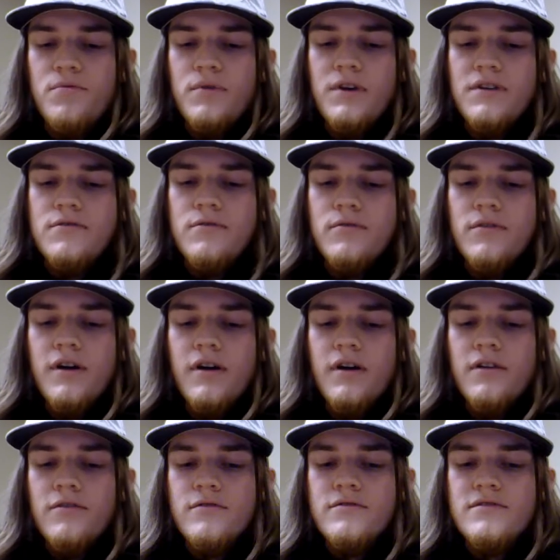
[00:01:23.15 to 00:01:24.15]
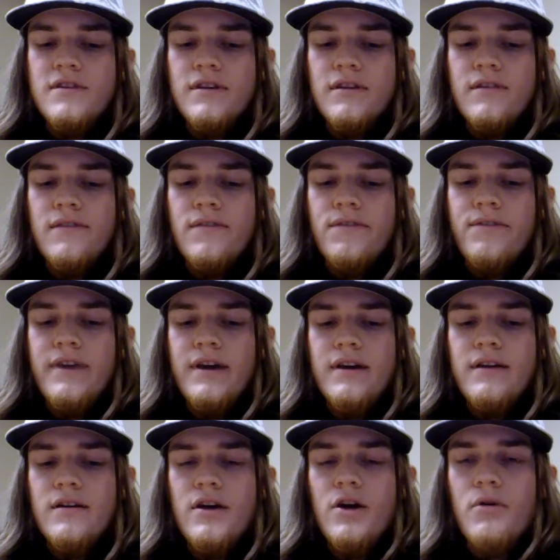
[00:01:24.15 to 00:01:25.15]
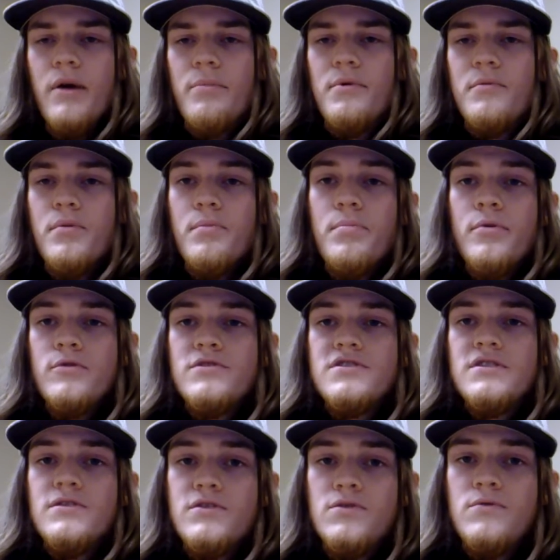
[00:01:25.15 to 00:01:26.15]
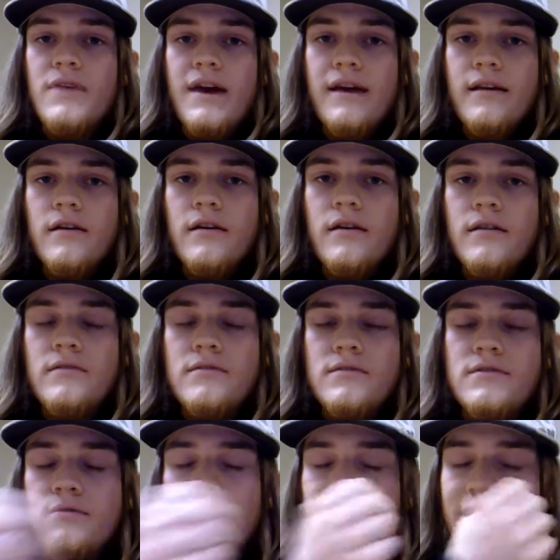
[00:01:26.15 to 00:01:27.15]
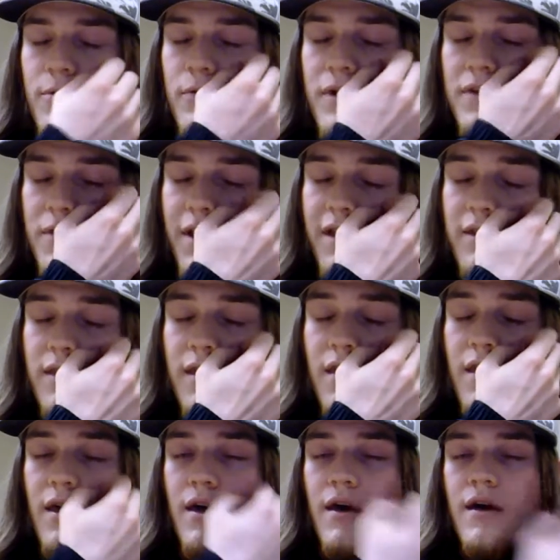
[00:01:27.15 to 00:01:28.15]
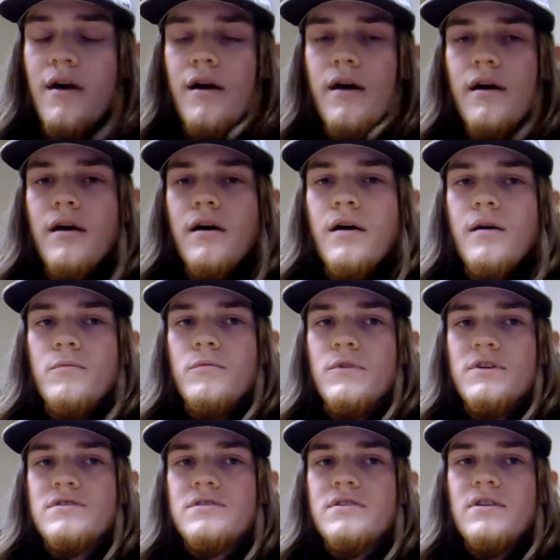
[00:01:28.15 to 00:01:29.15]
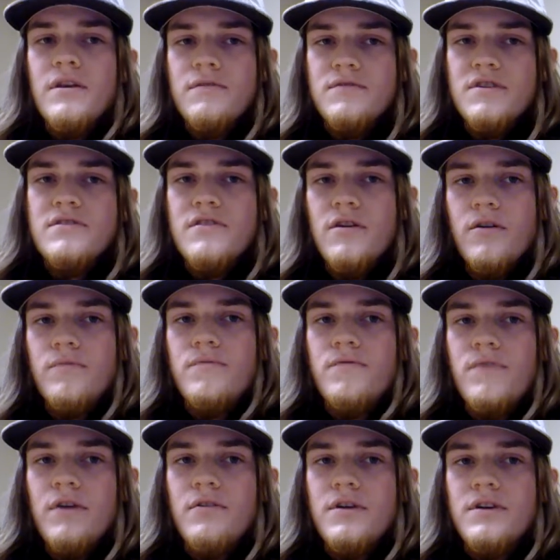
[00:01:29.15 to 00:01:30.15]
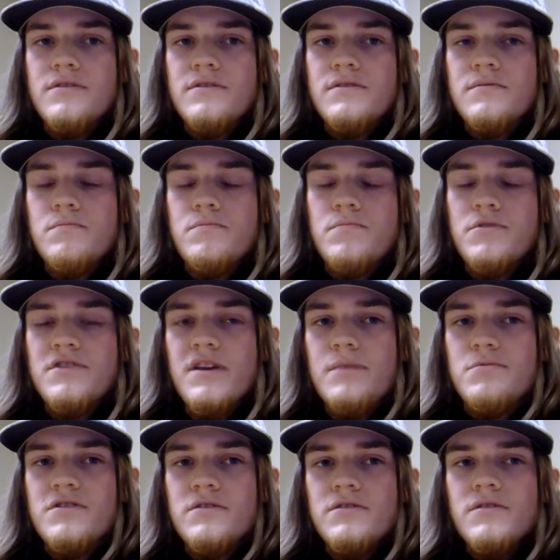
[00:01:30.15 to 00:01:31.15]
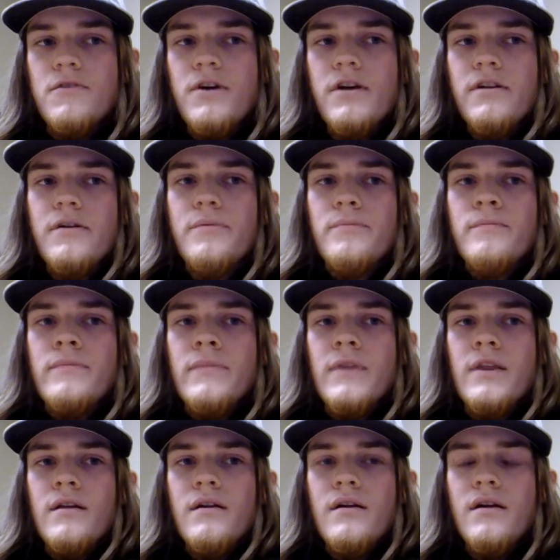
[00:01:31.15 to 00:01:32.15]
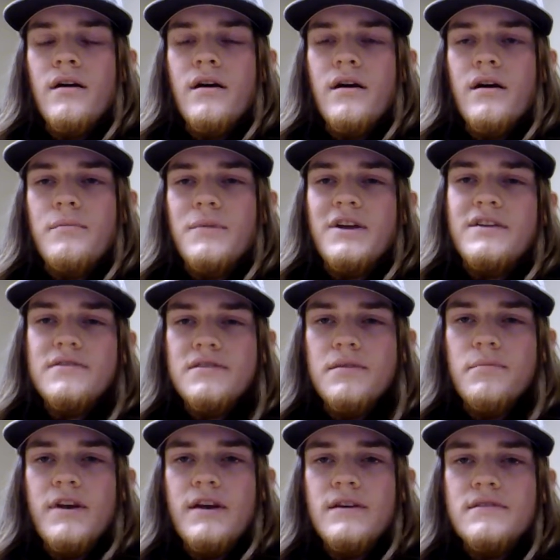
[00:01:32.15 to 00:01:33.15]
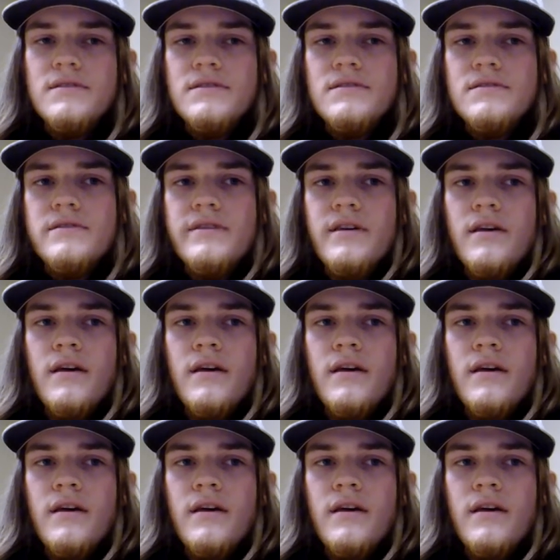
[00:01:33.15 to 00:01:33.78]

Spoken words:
between two of the colors, then they go up in proportion to that wavelength, which gives us our various perceptions of color. And in some cases,